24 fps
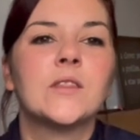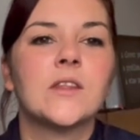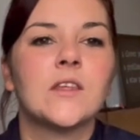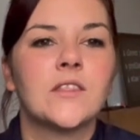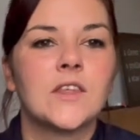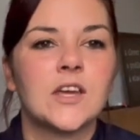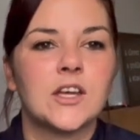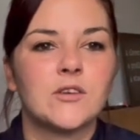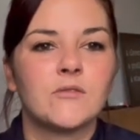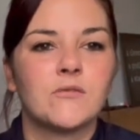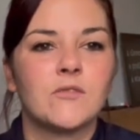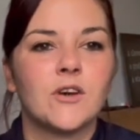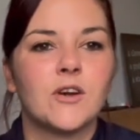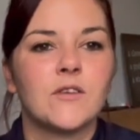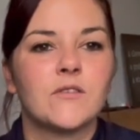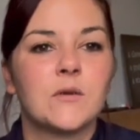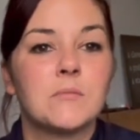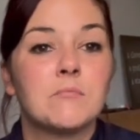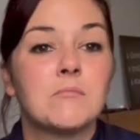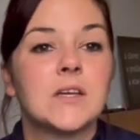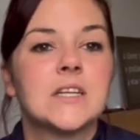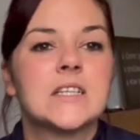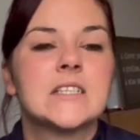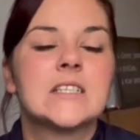that they'd arrive
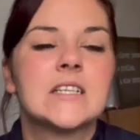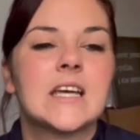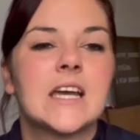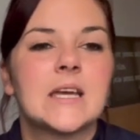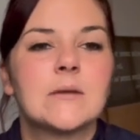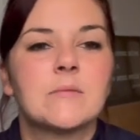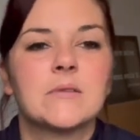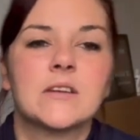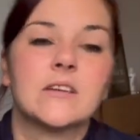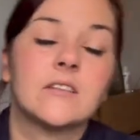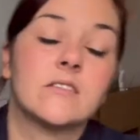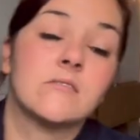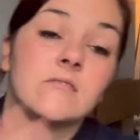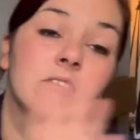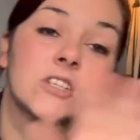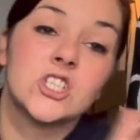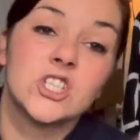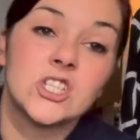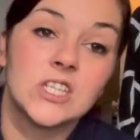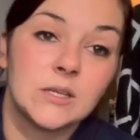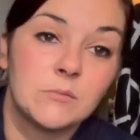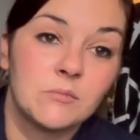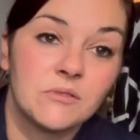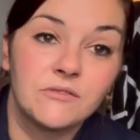on Monday because
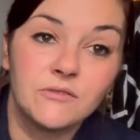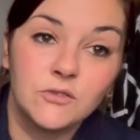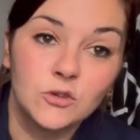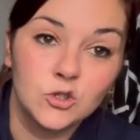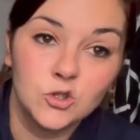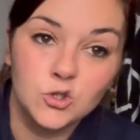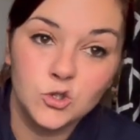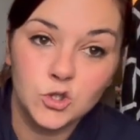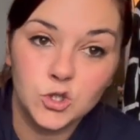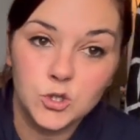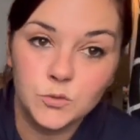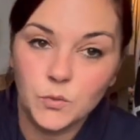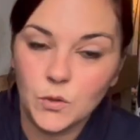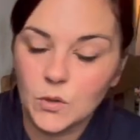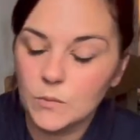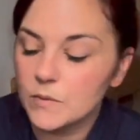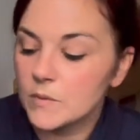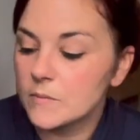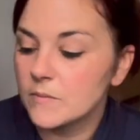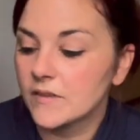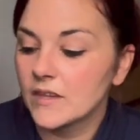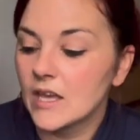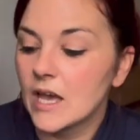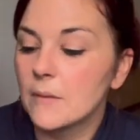originally, before daughter
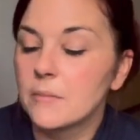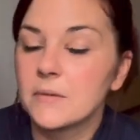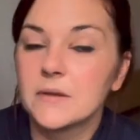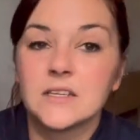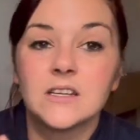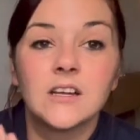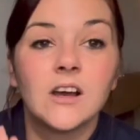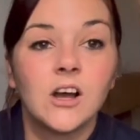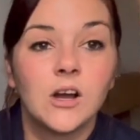problems happened,